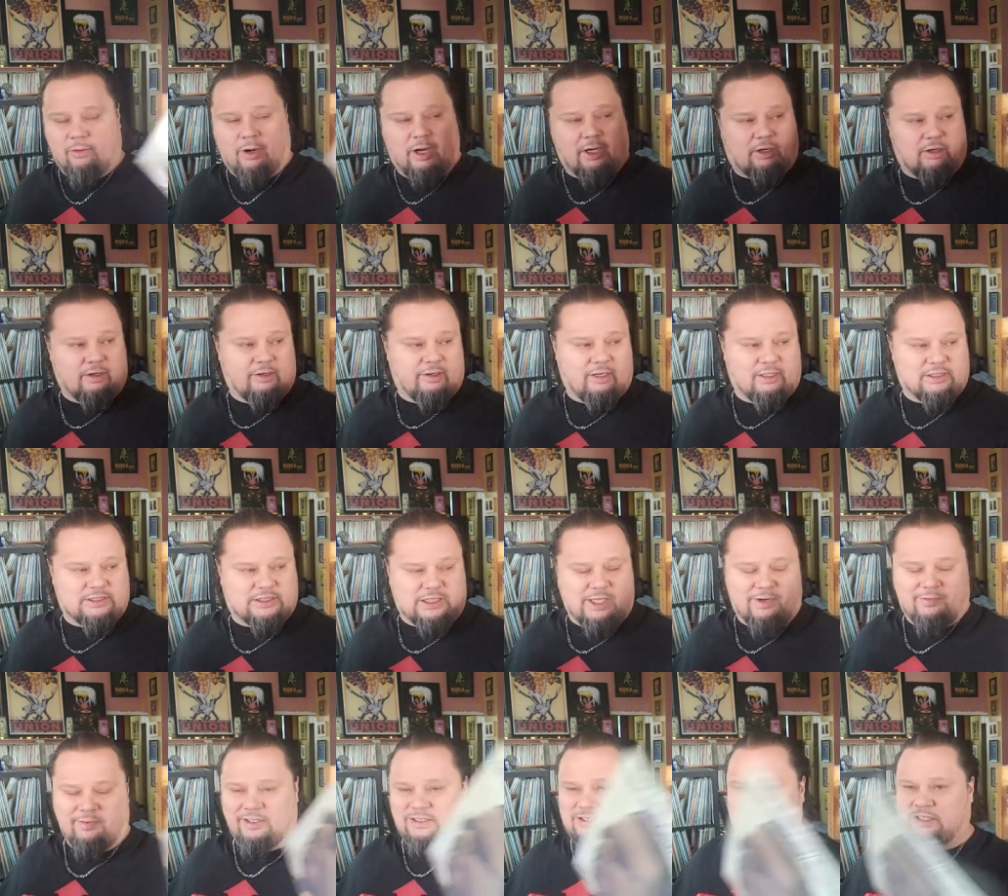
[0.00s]
record there,
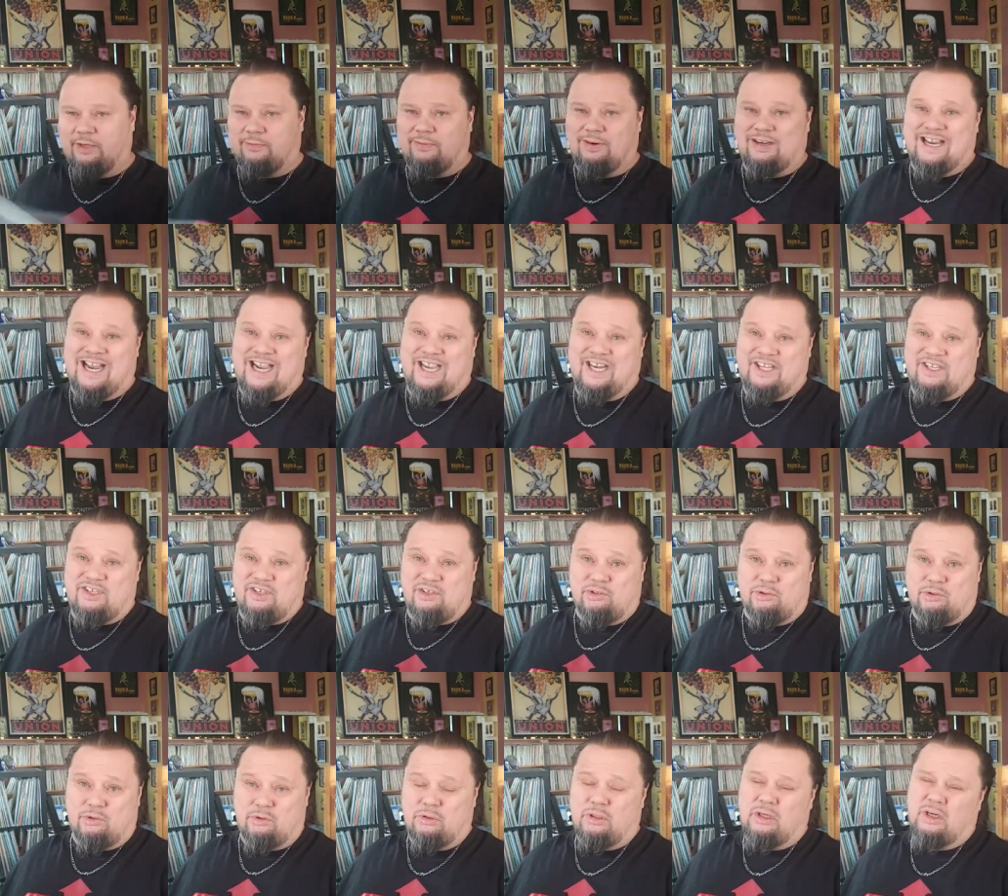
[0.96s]

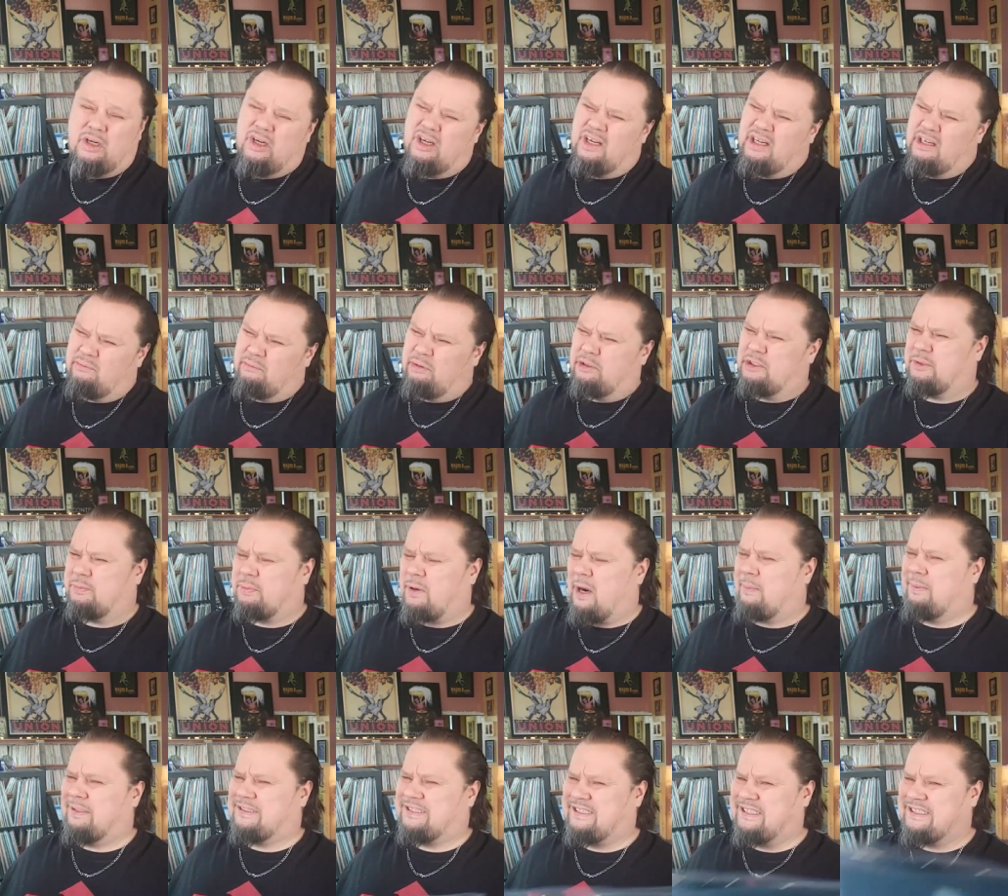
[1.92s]
7792, which is
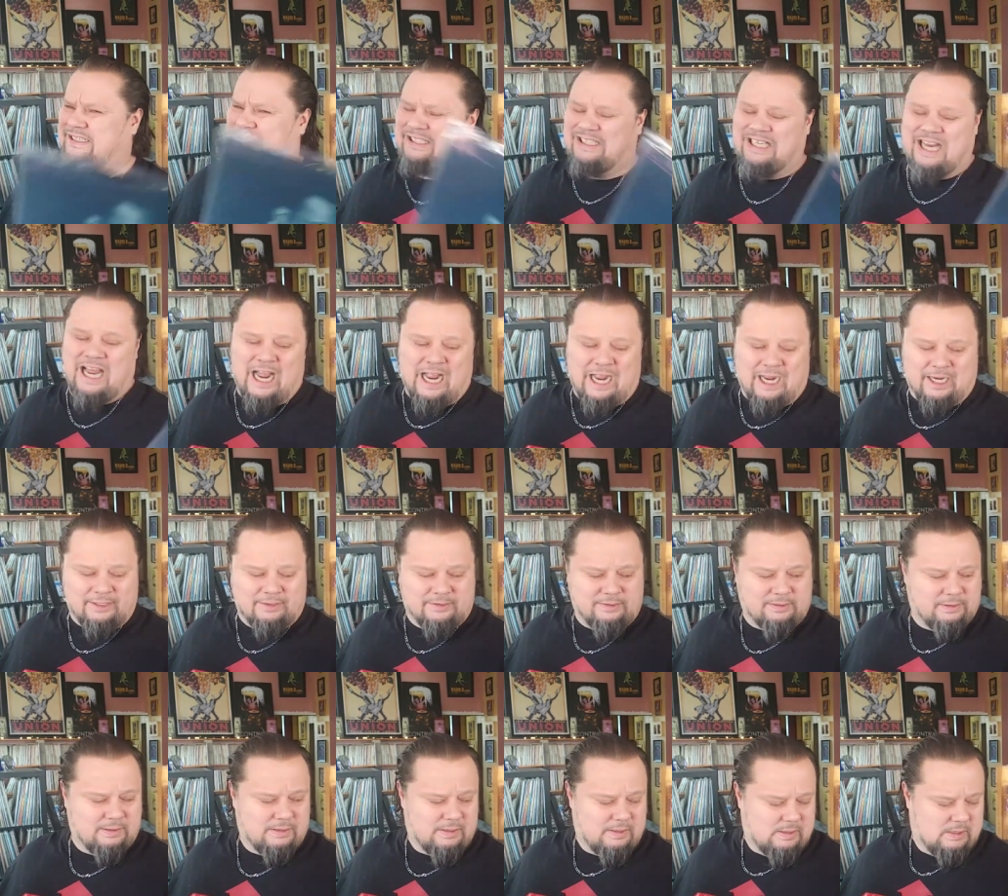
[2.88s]
probably 69.
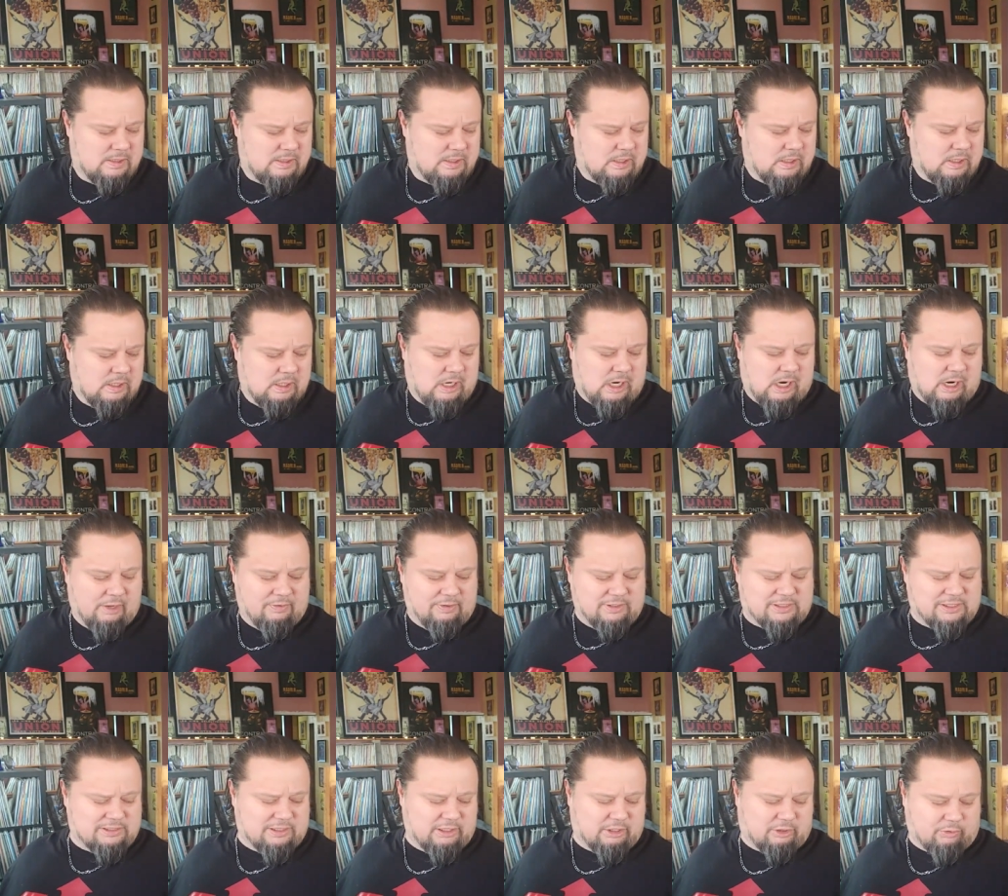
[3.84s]
Uh,
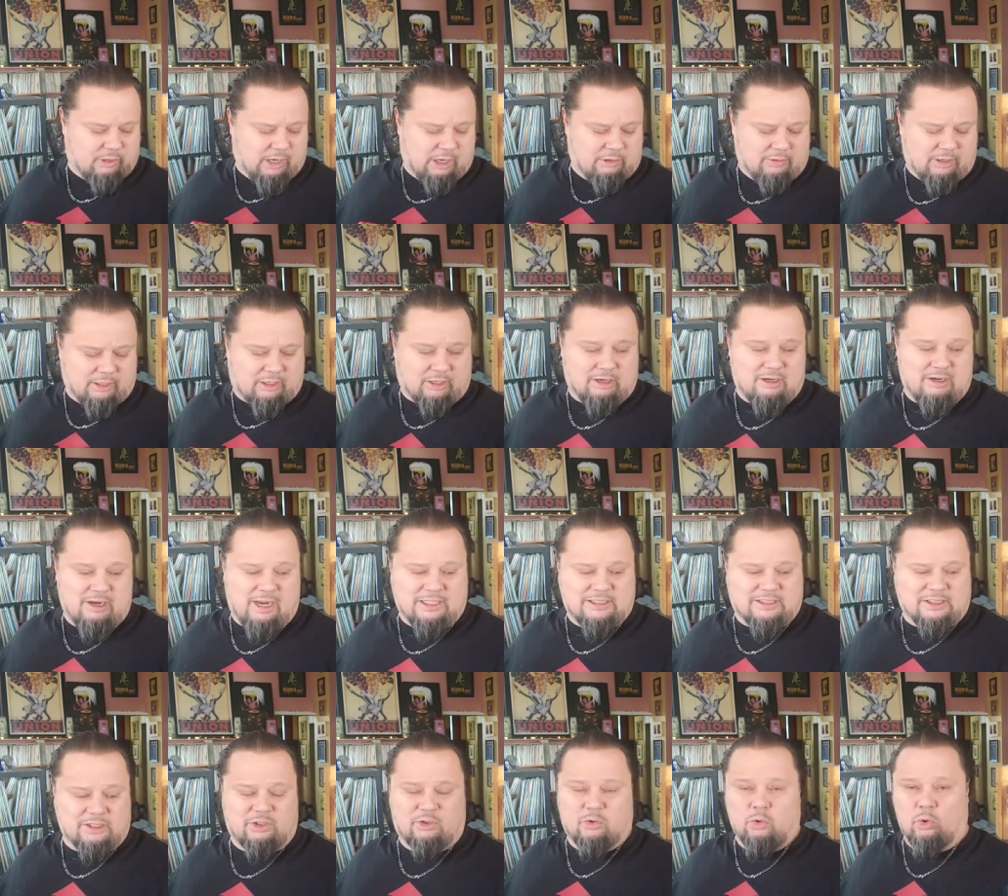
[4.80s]
this is a great record,
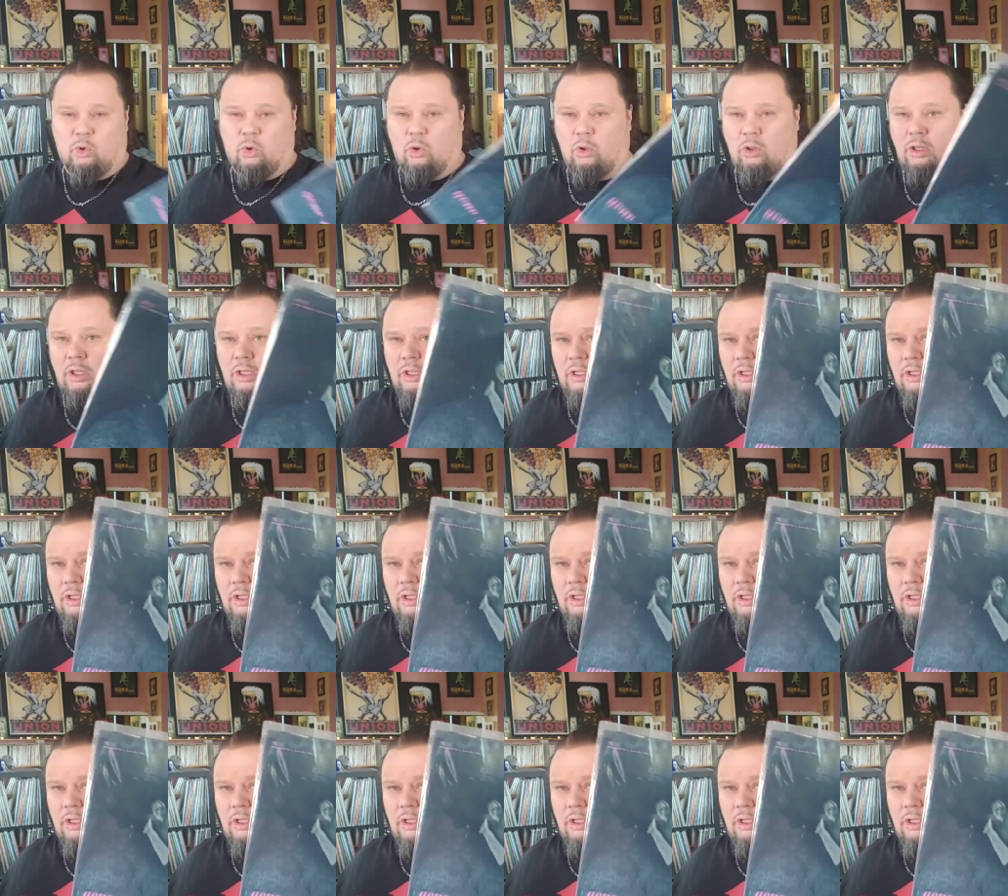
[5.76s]
nice and cool.